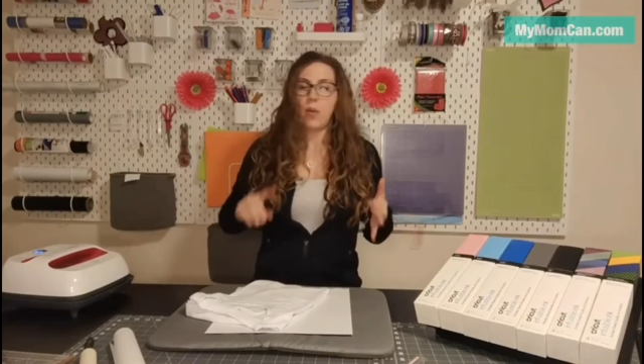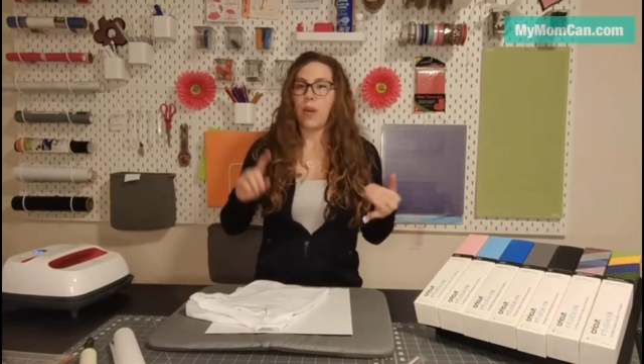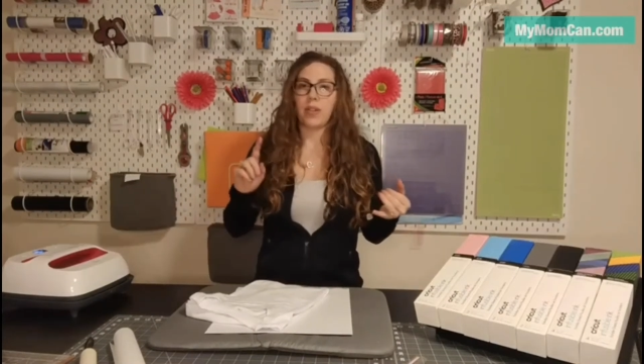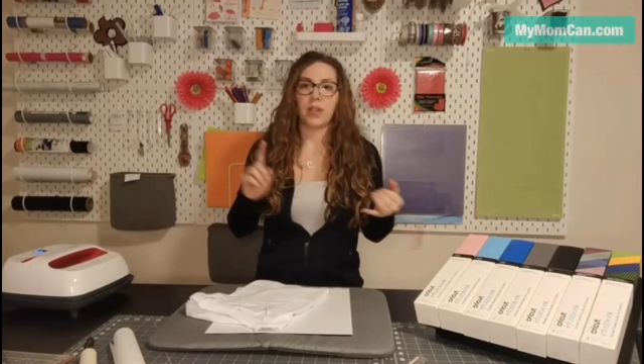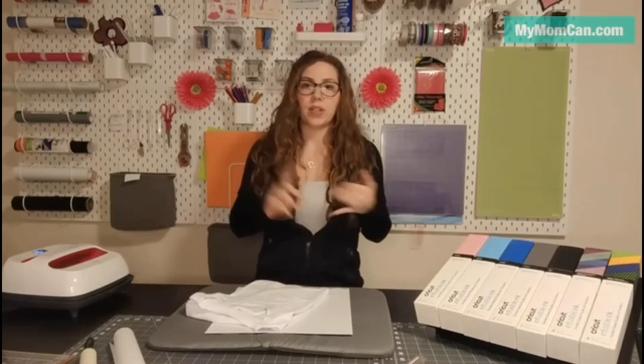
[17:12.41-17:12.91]

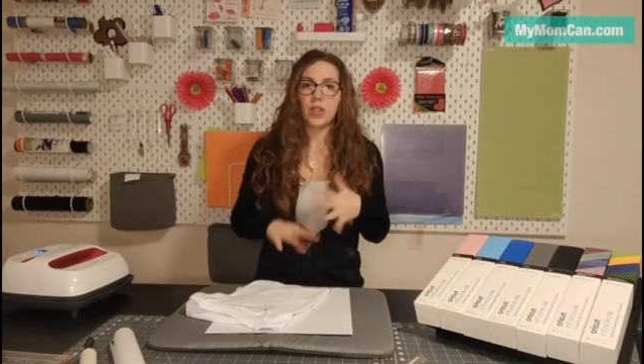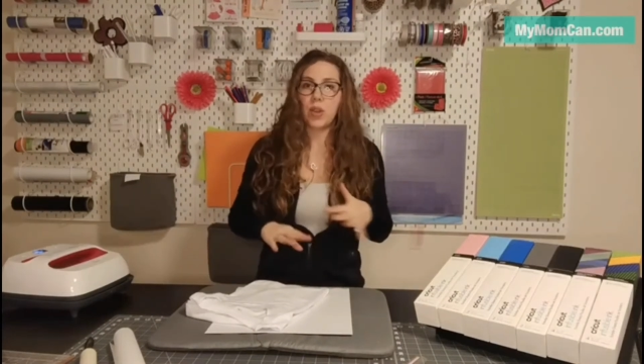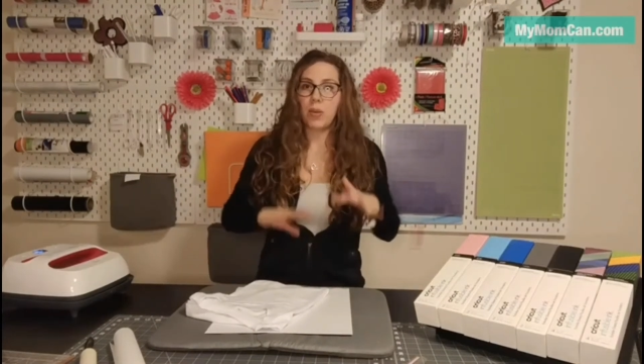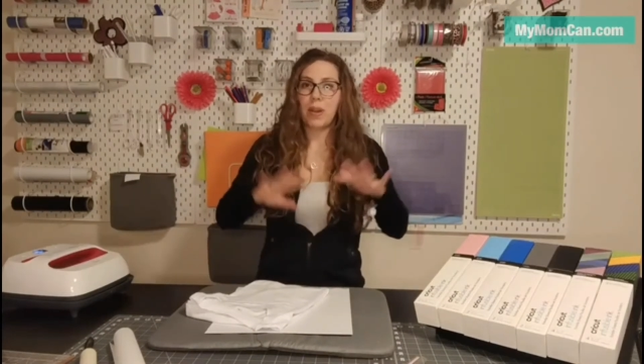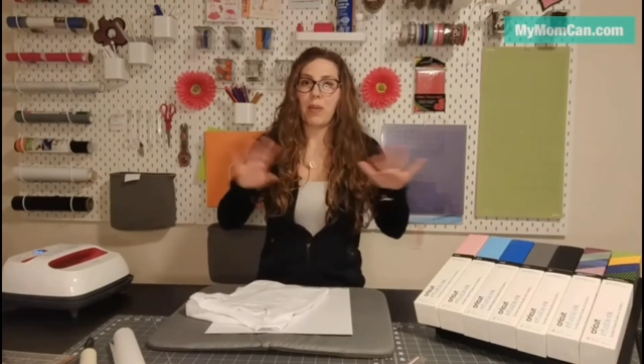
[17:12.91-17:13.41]
Whether it's
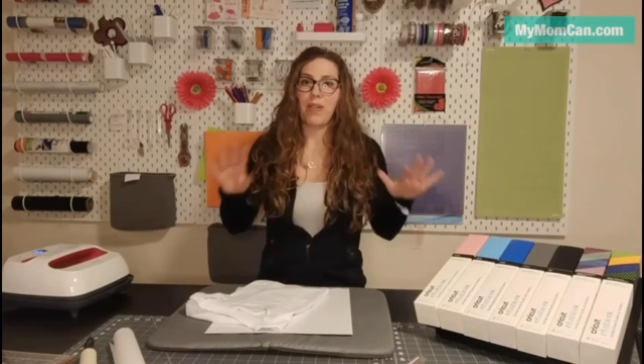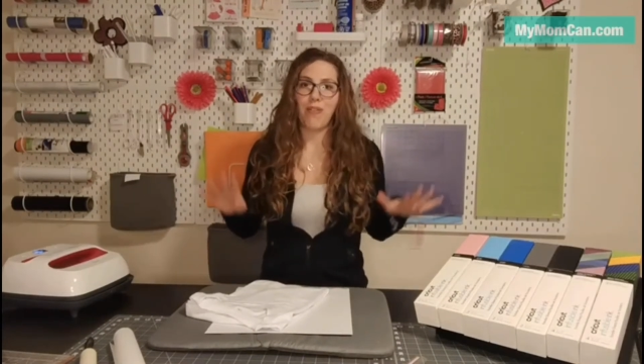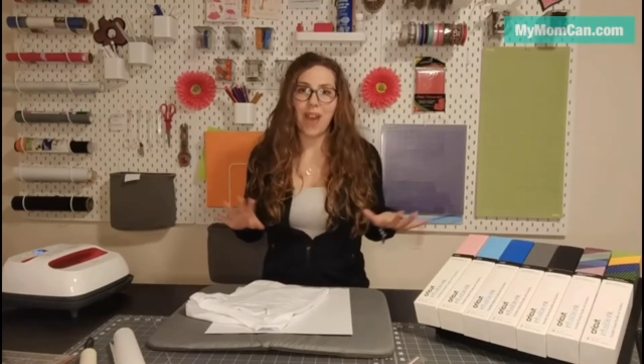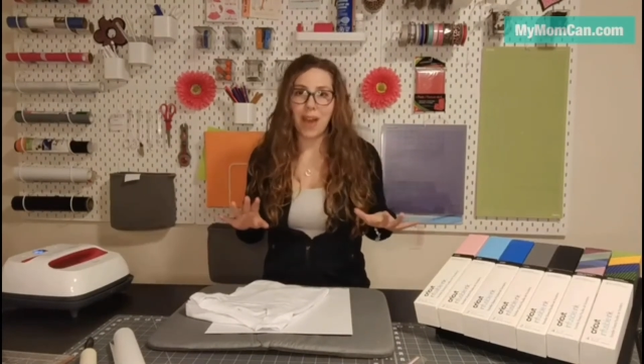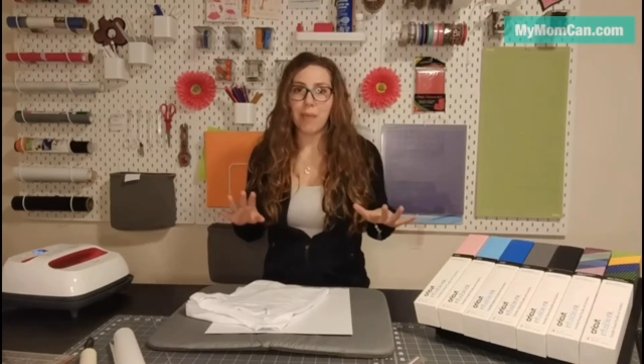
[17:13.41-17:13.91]
sewing with
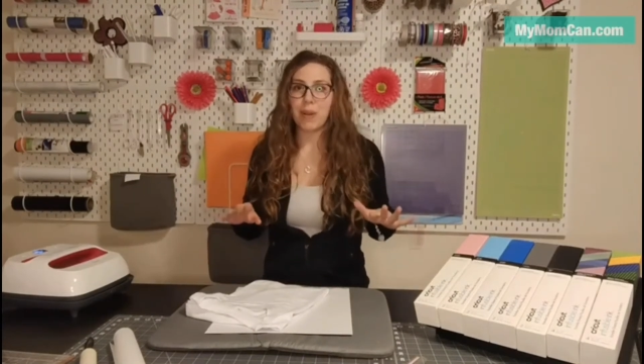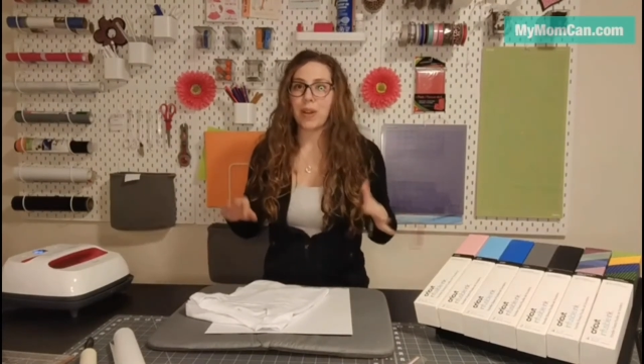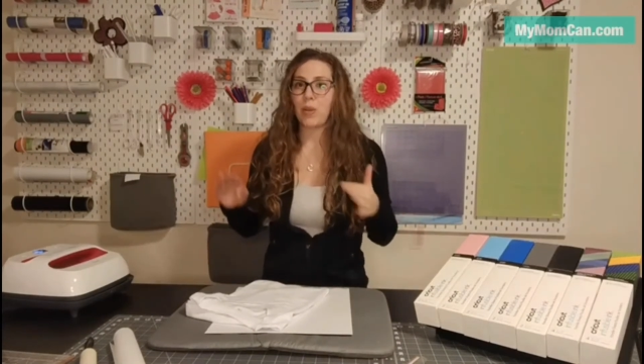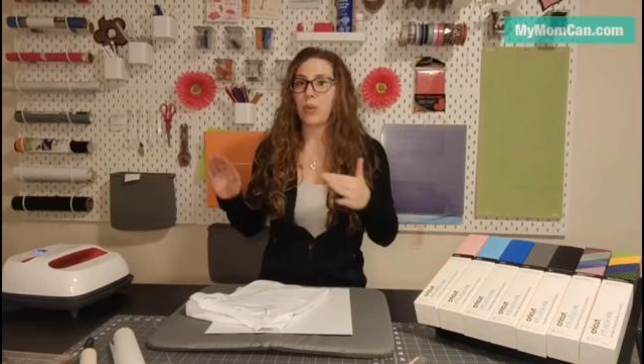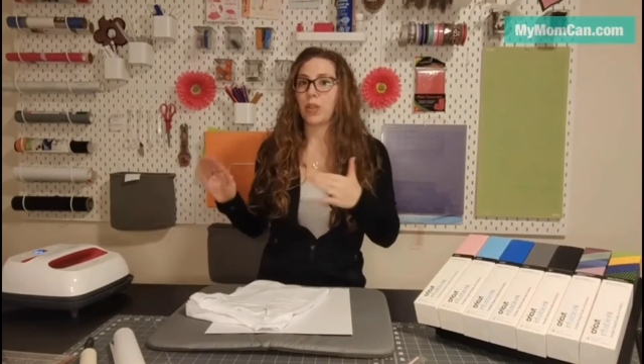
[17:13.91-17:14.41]

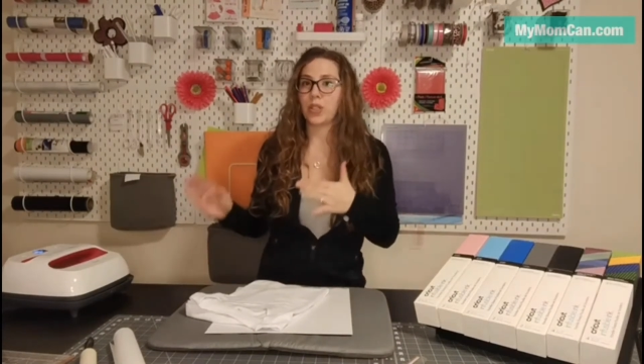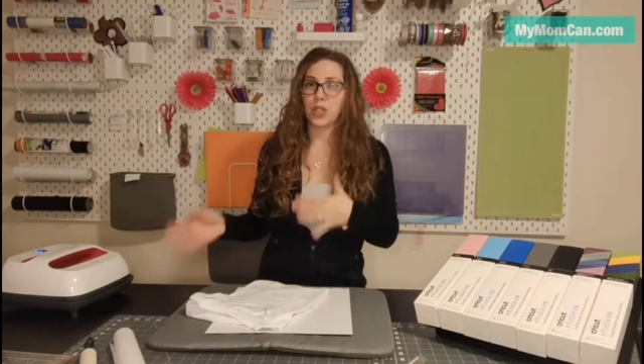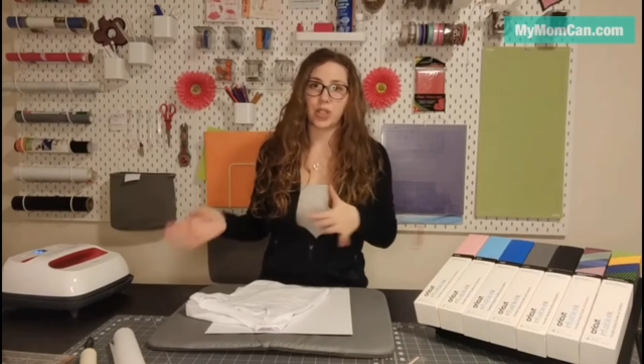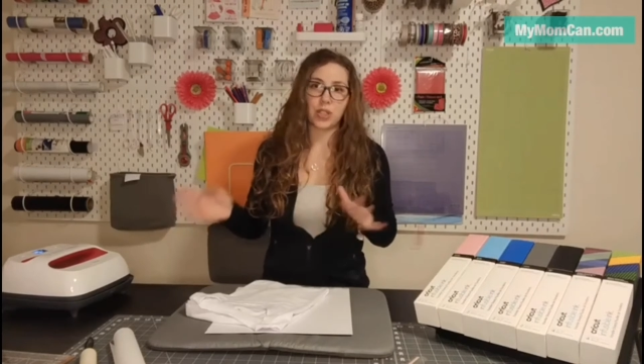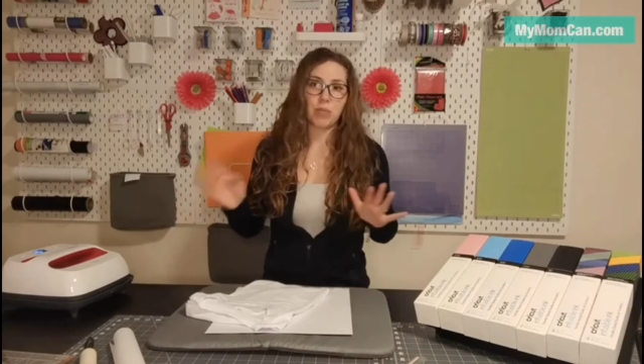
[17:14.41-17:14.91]
fabric or
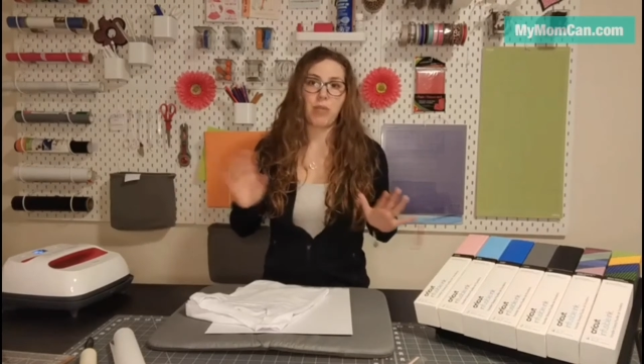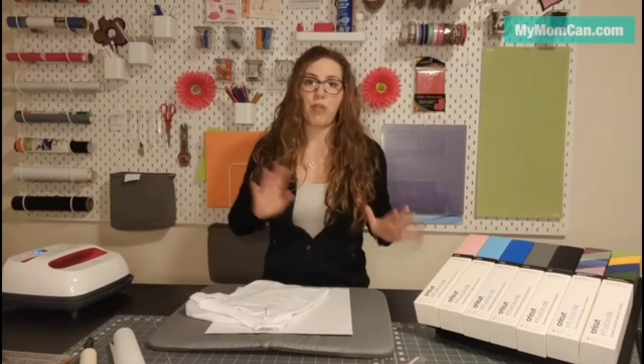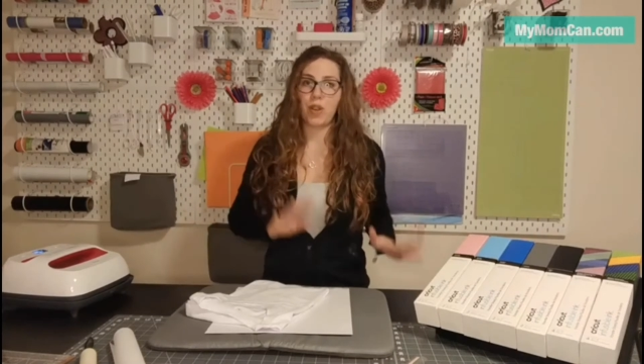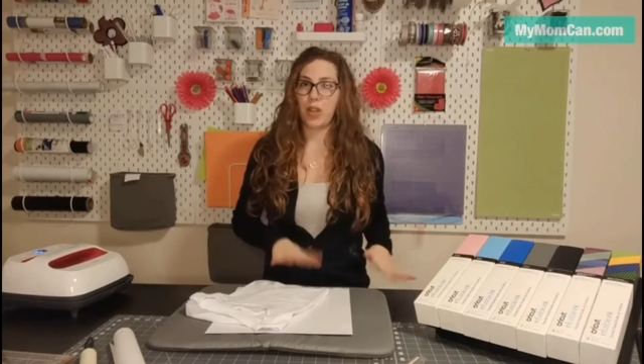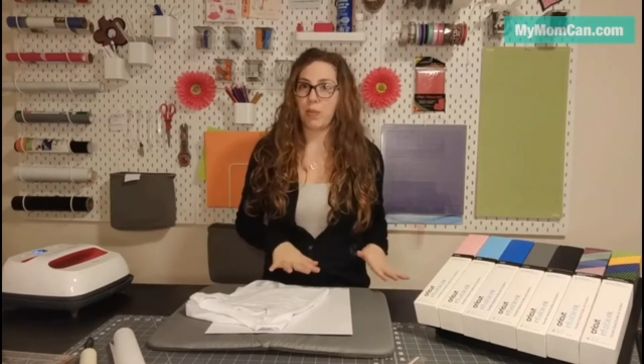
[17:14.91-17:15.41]
shirts before